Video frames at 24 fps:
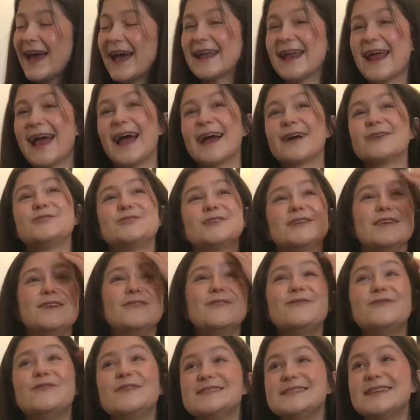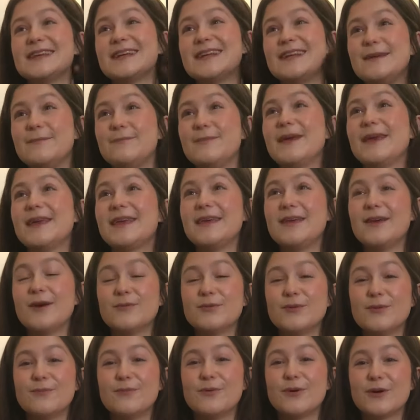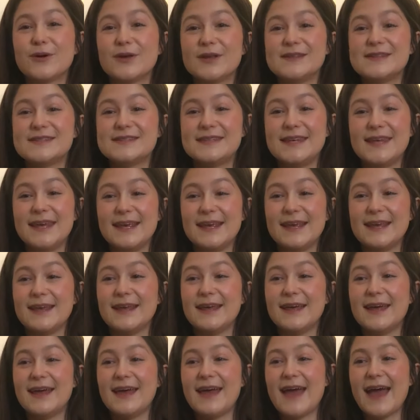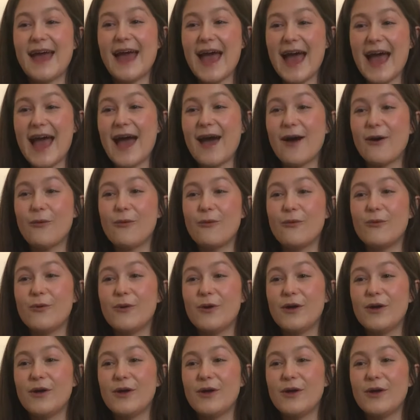and actually physically picking up the book and seeing how